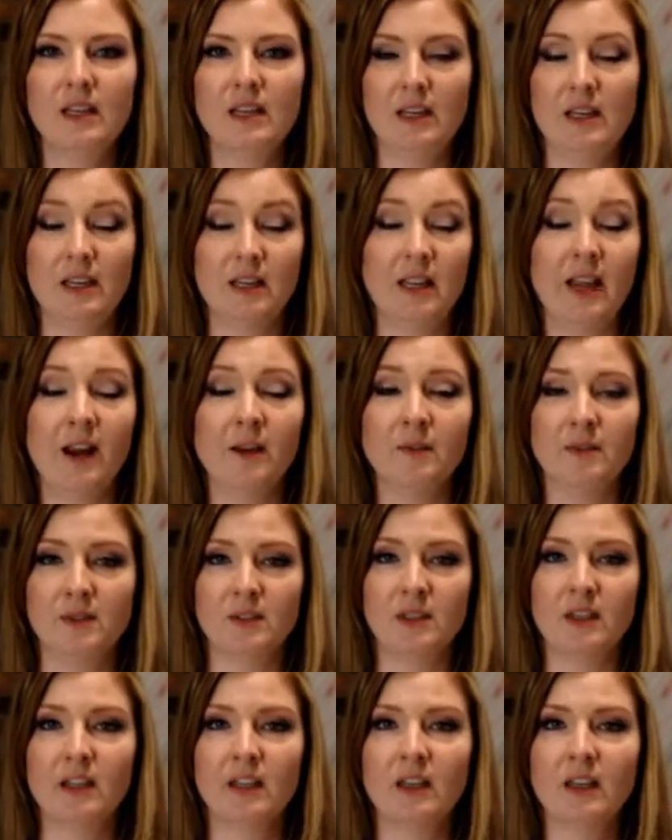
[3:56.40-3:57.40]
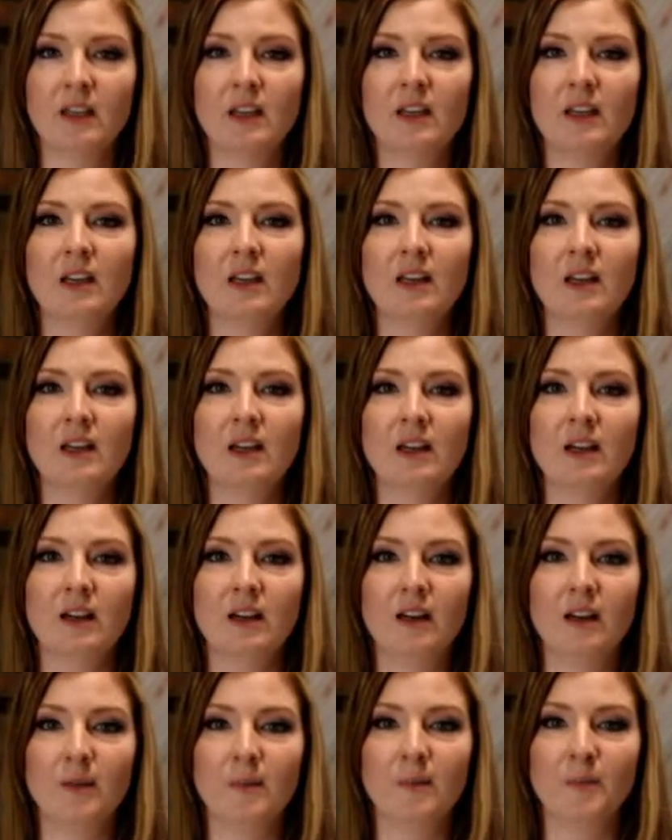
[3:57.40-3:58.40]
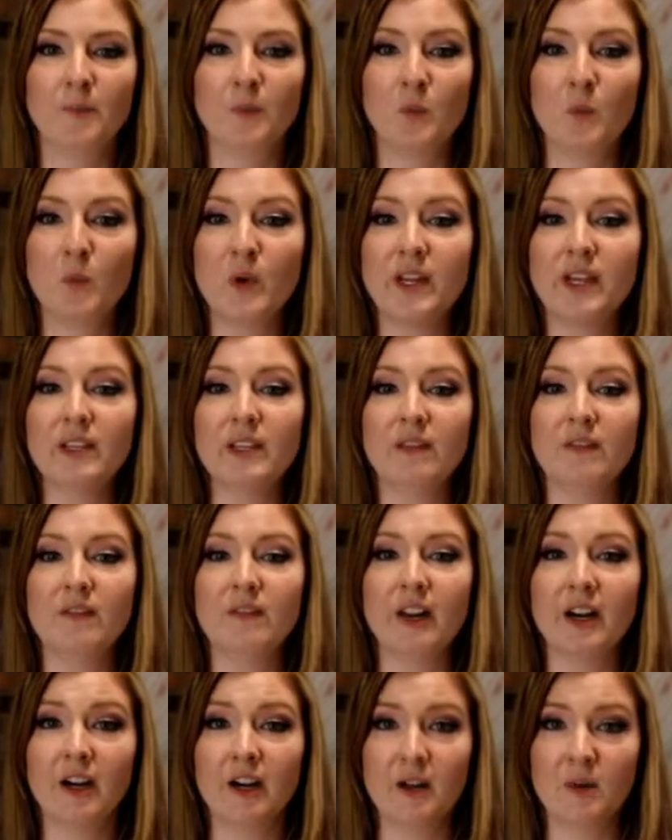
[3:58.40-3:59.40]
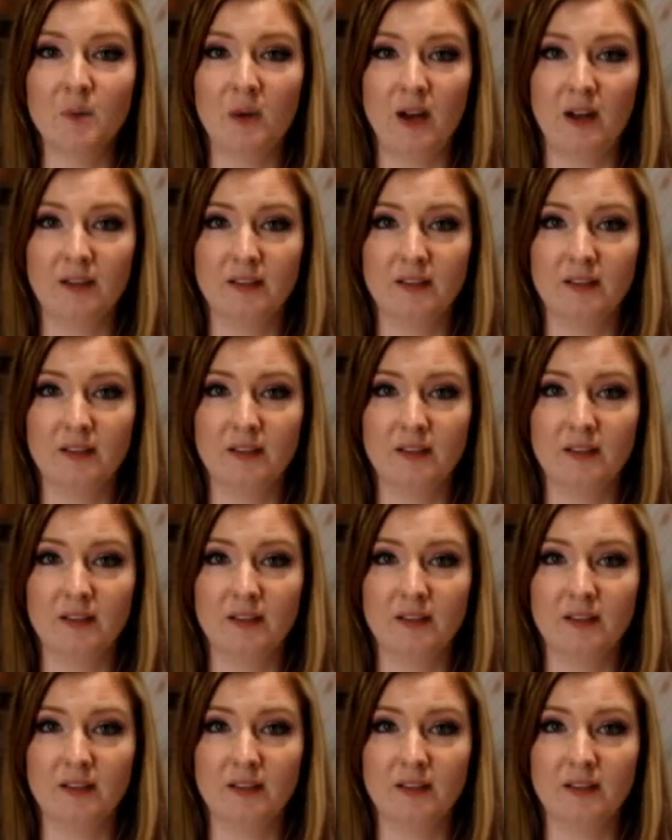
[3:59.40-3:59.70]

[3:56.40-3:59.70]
in counseling. We did very well